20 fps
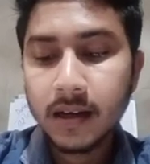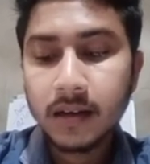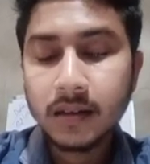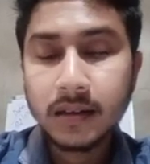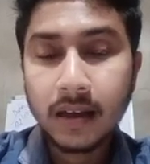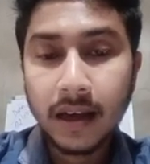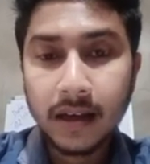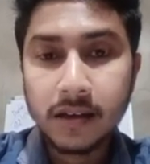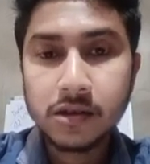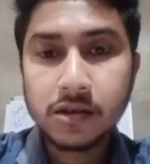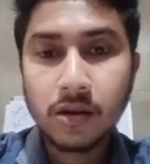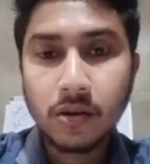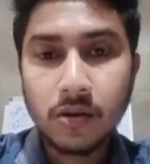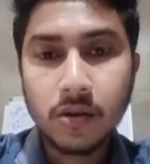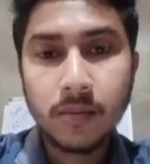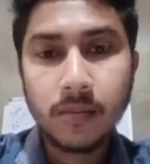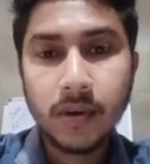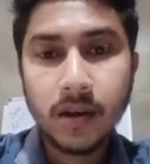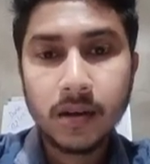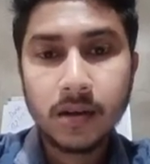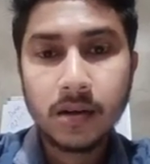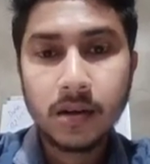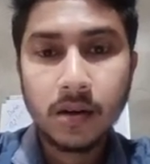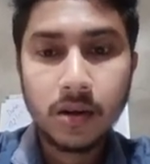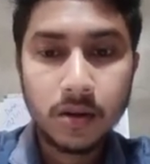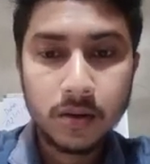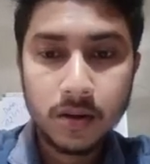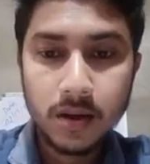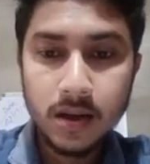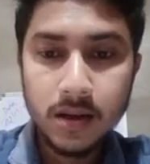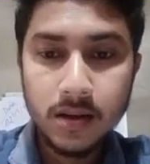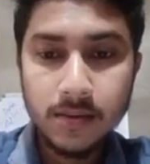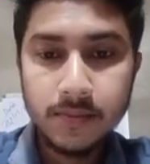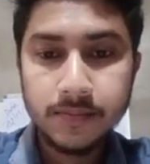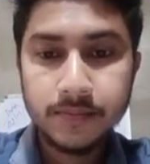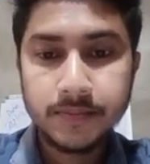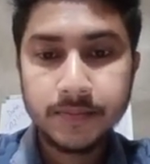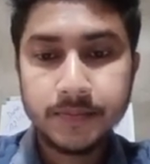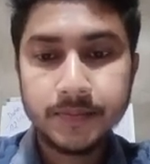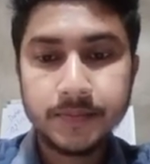text document. Okay.
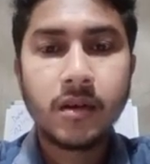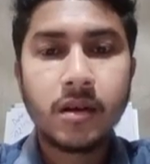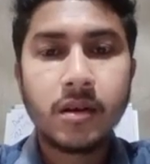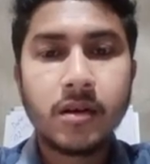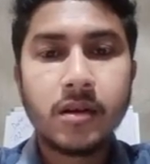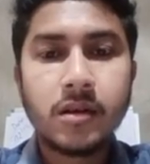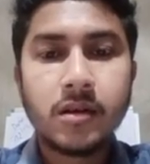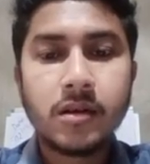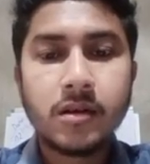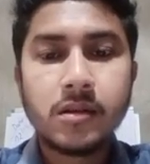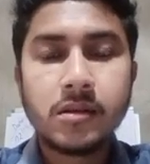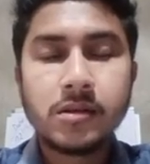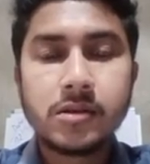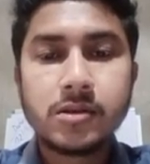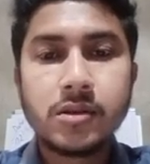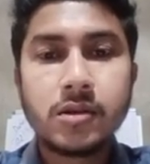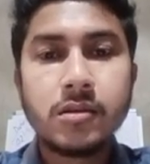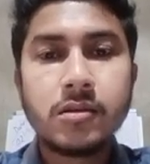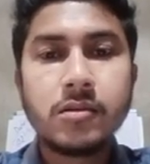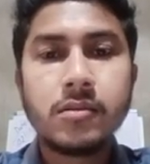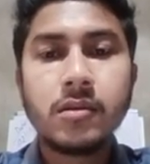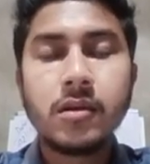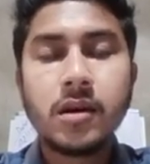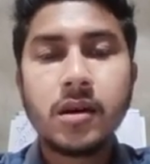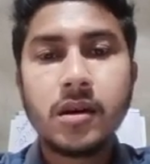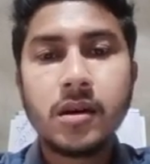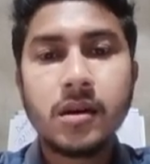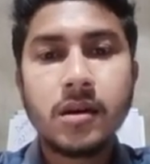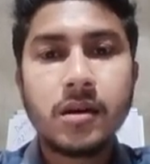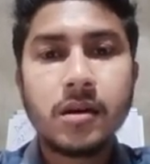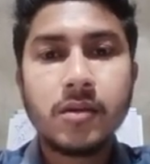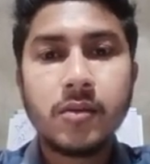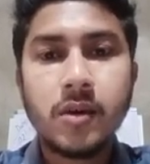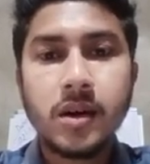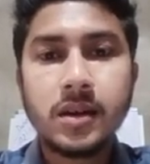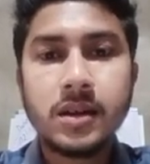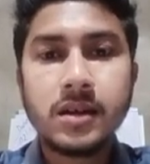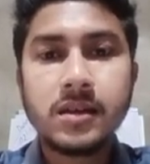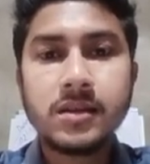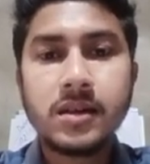So
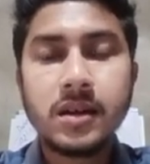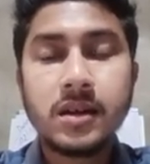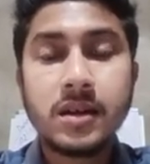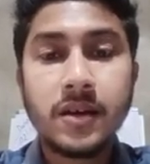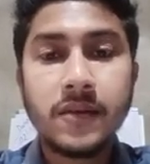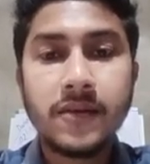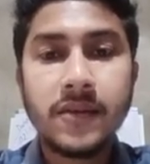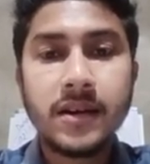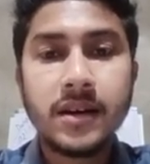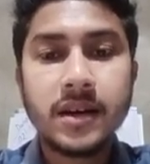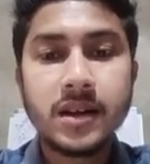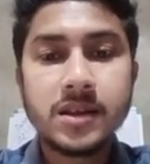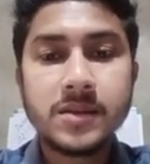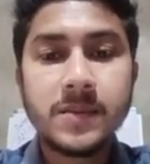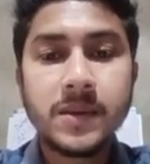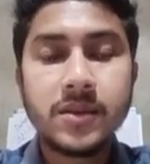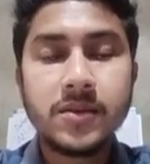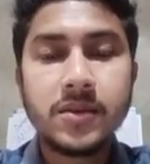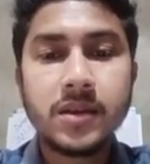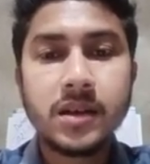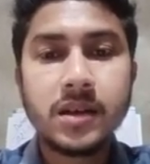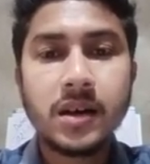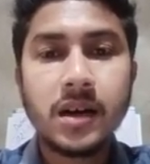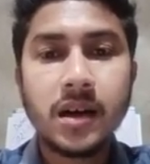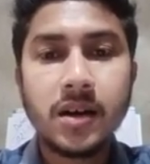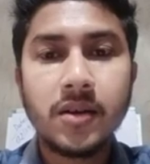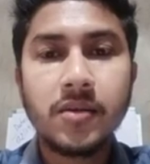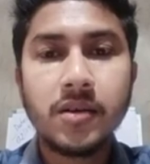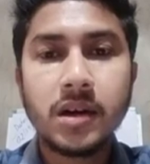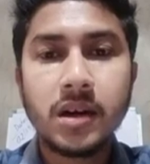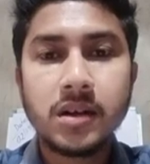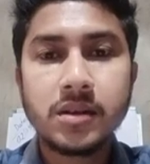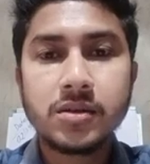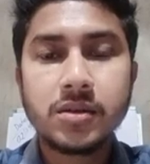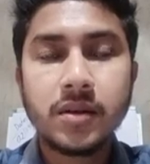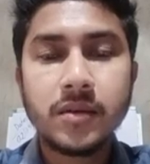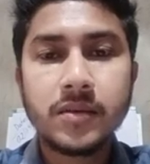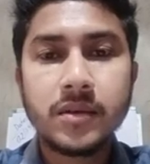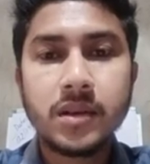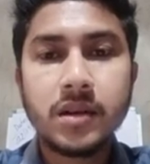what is the difference between hardware and
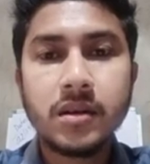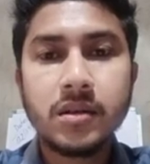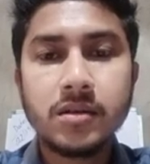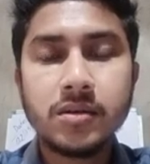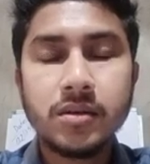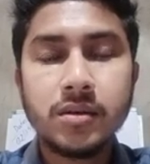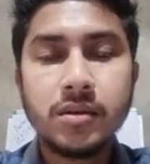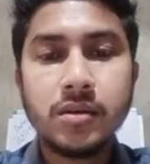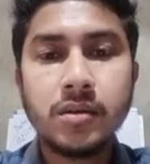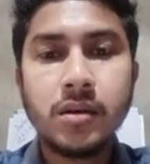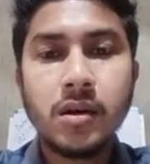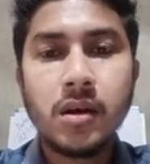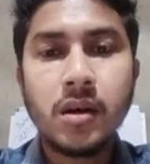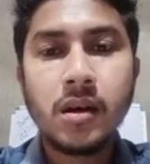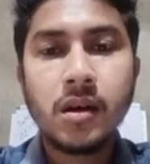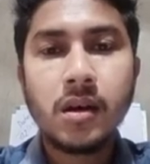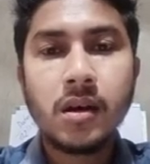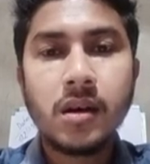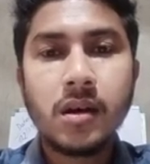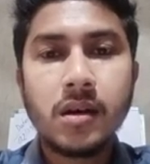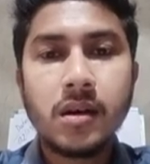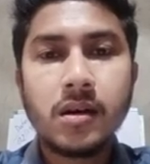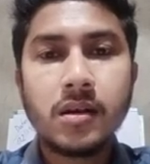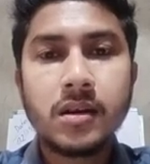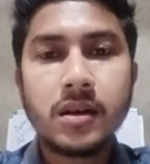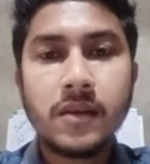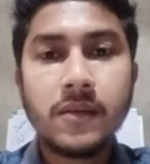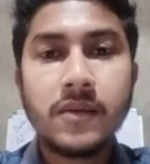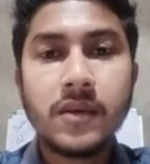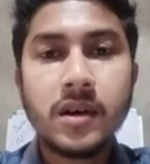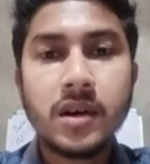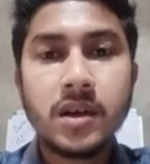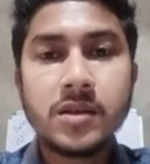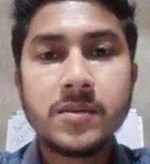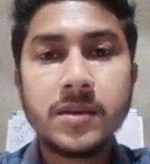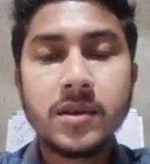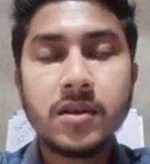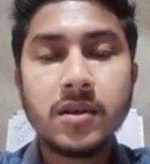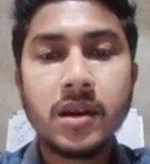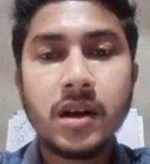software? So difference
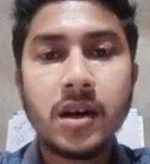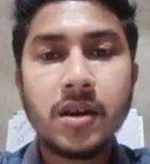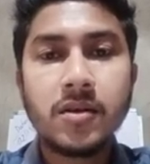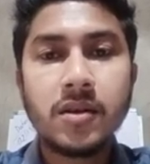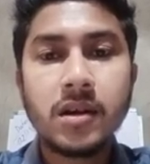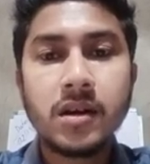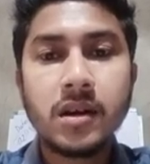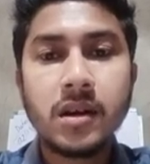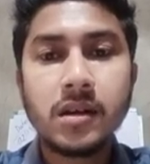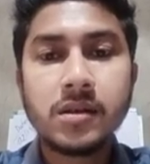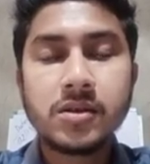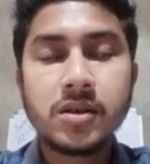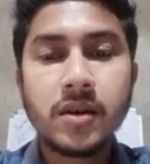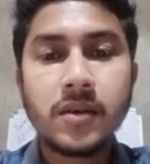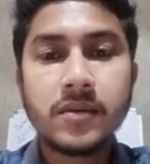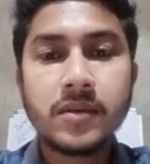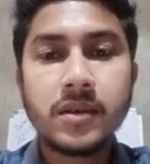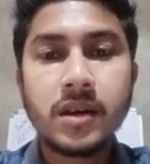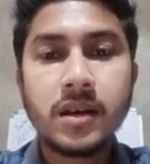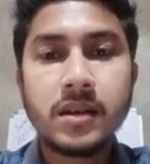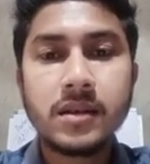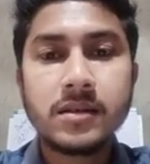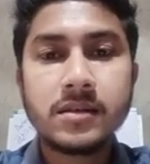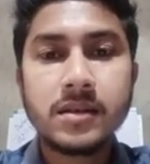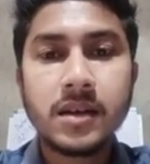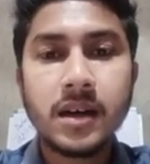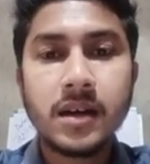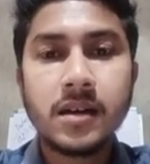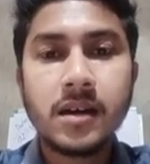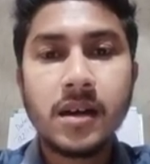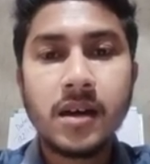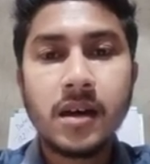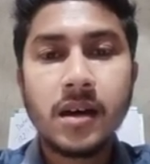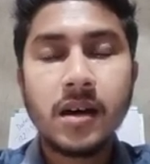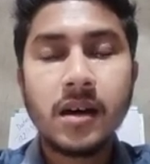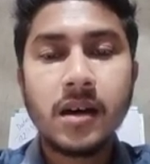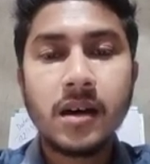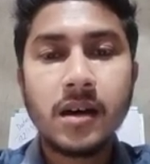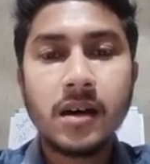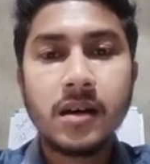between hardware and software is that
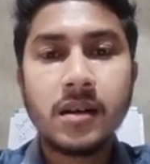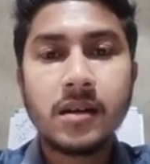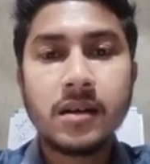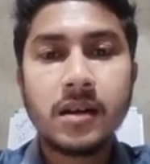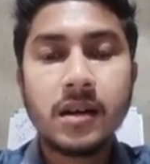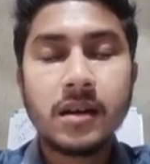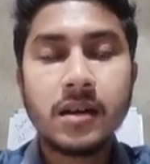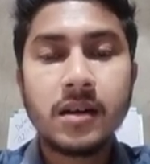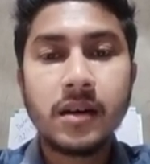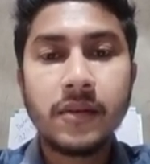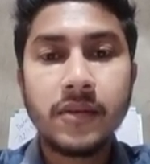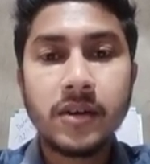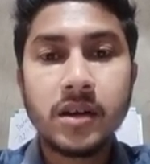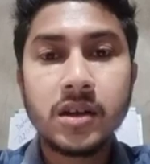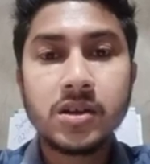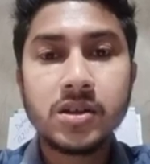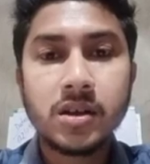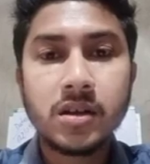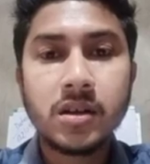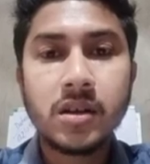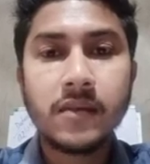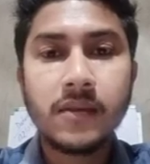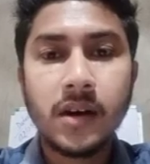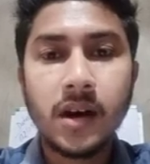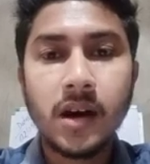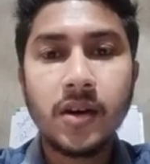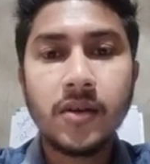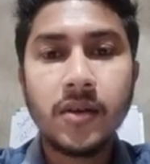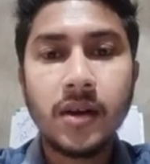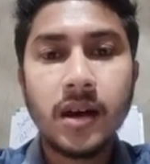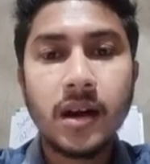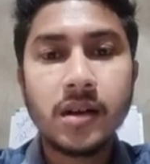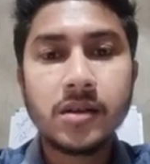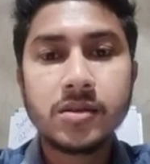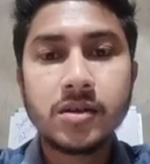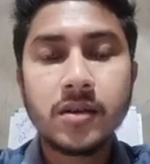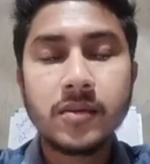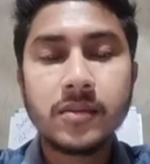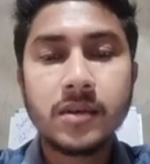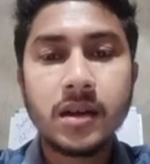the definition of hardware and
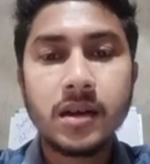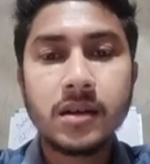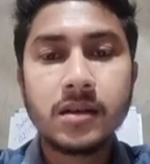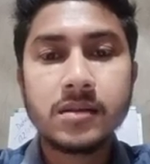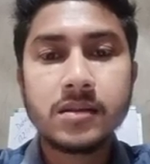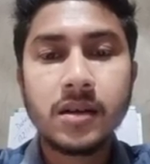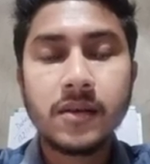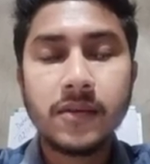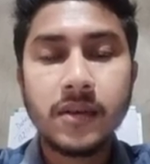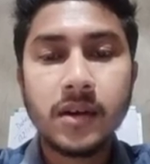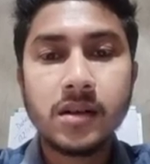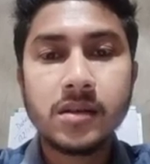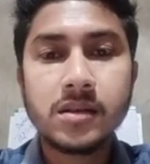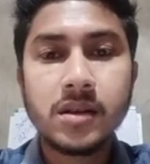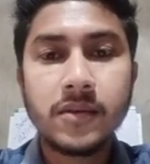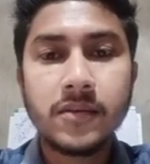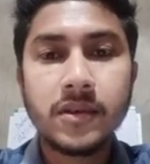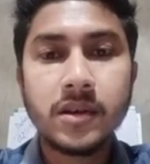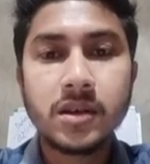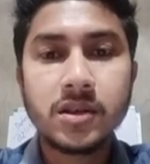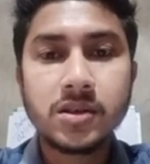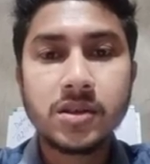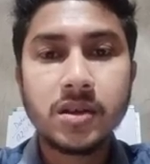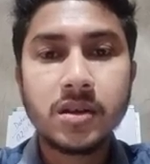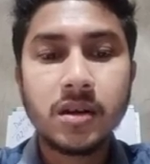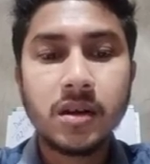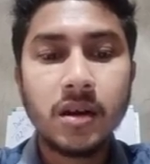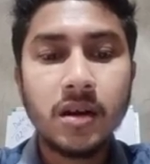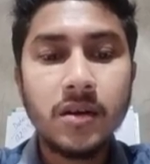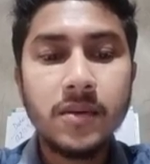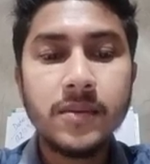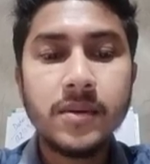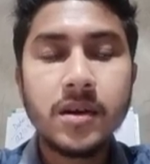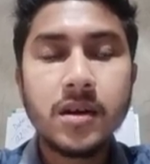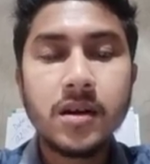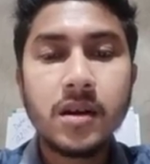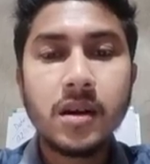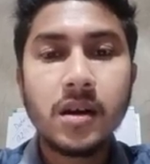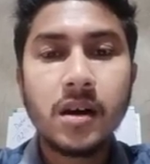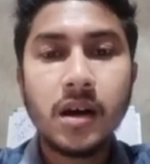software is the first definition of
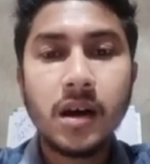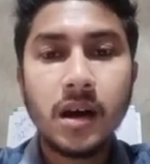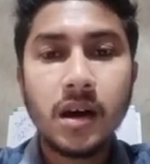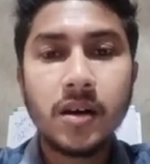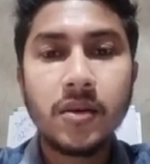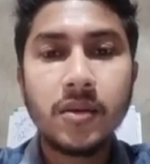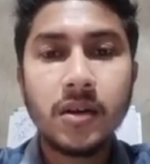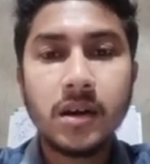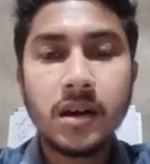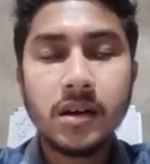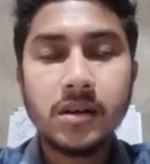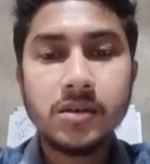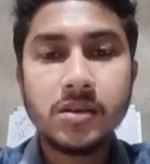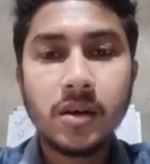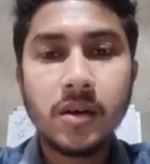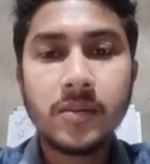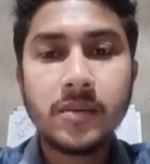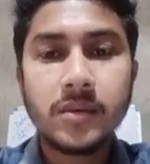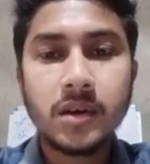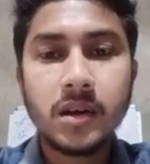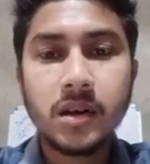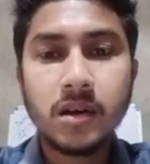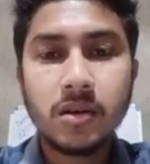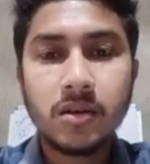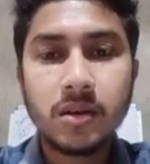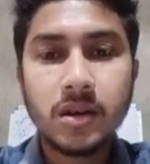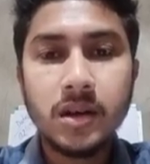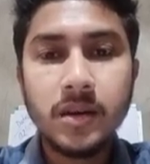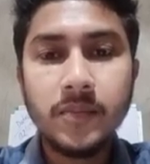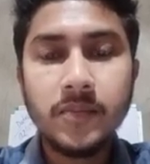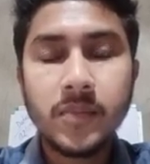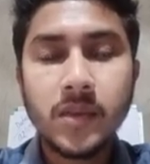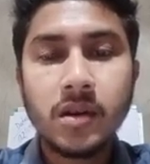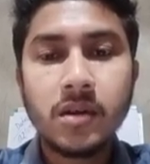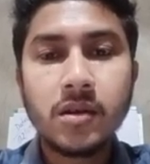hardware and software. Okay.